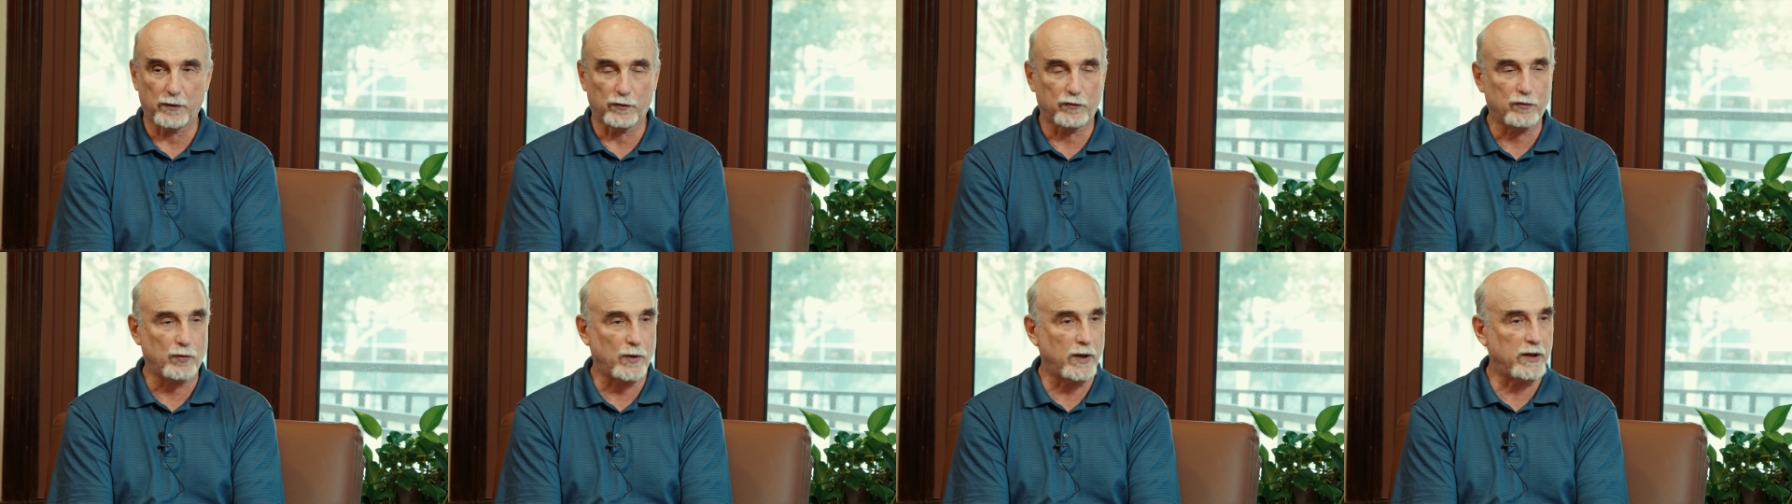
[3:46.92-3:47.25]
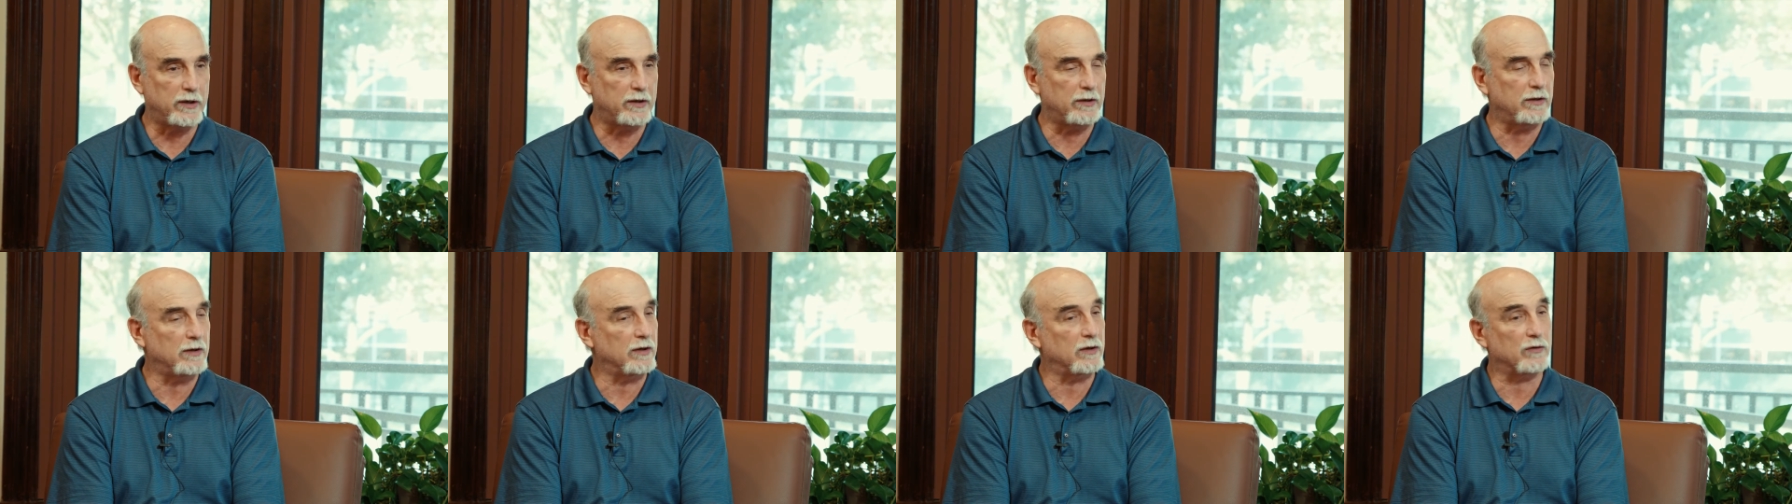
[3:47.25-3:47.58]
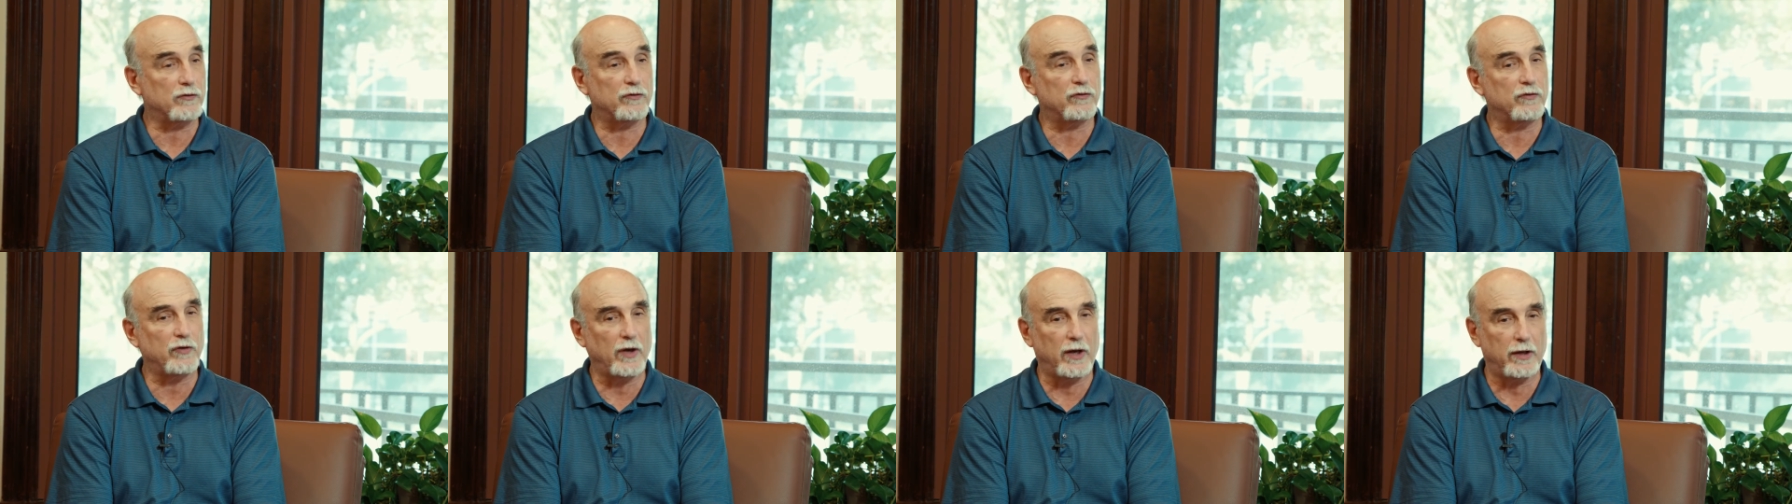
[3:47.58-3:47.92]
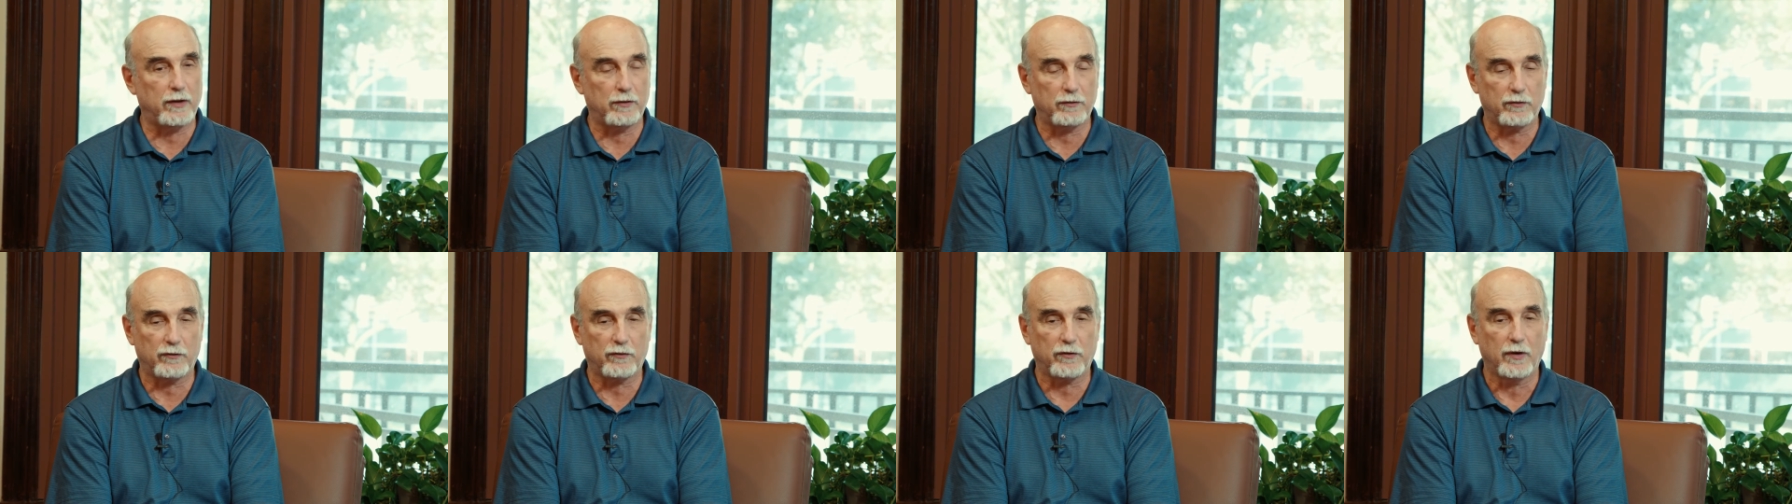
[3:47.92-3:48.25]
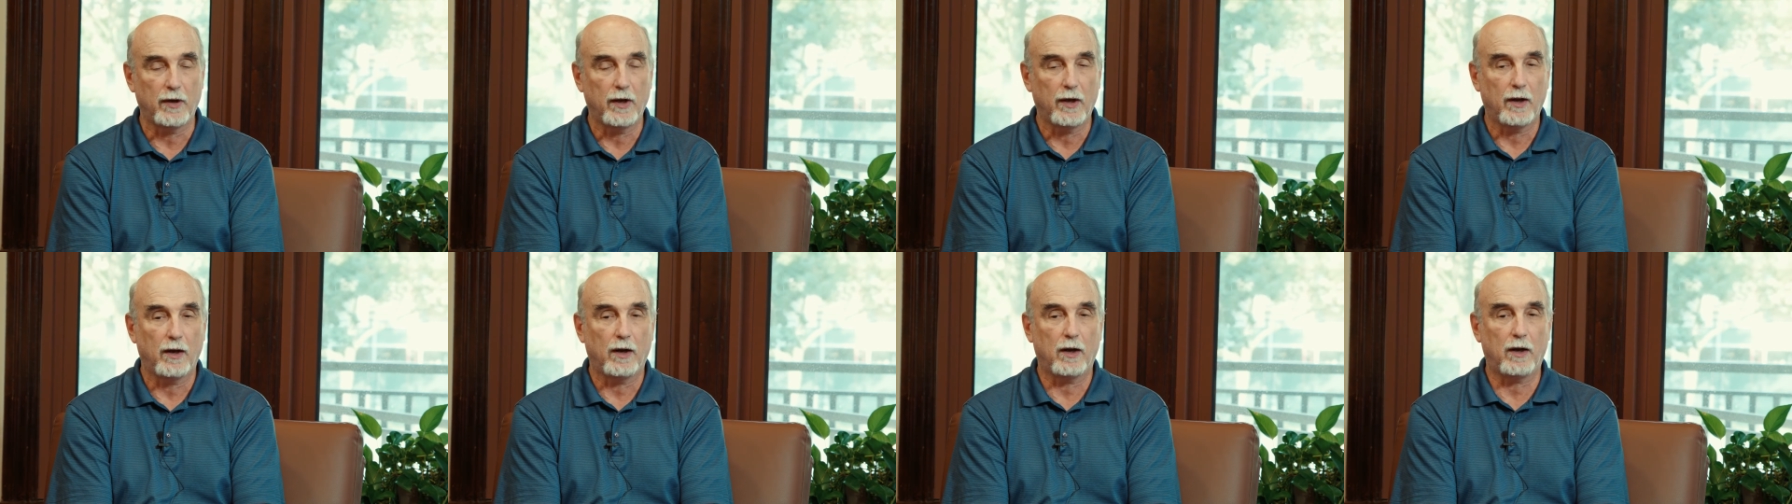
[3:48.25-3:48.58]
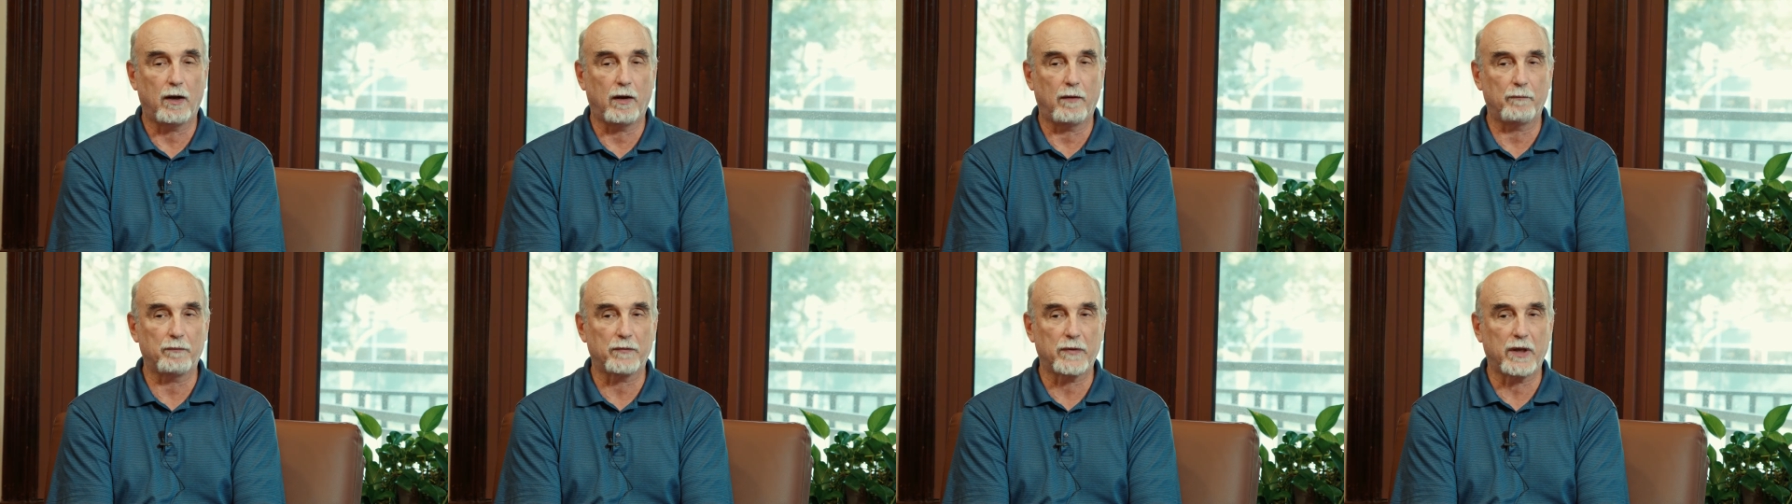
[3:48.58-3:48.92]
trade and exchange.
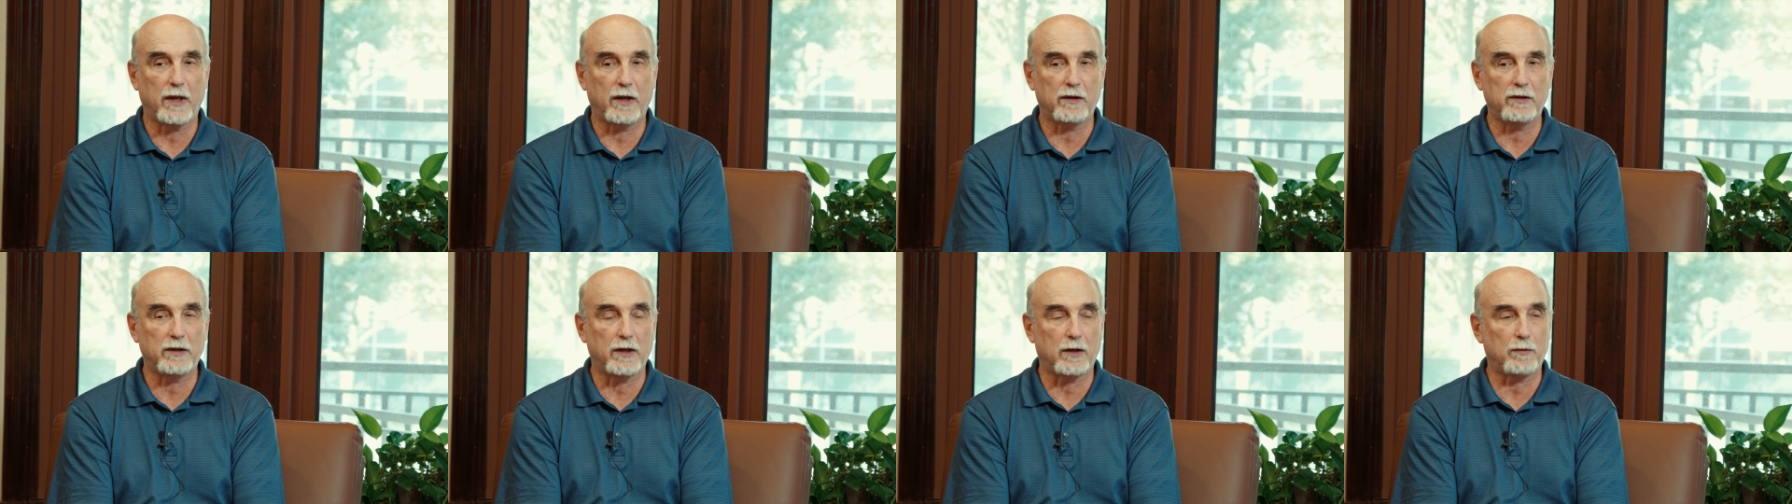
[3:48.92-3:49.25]
And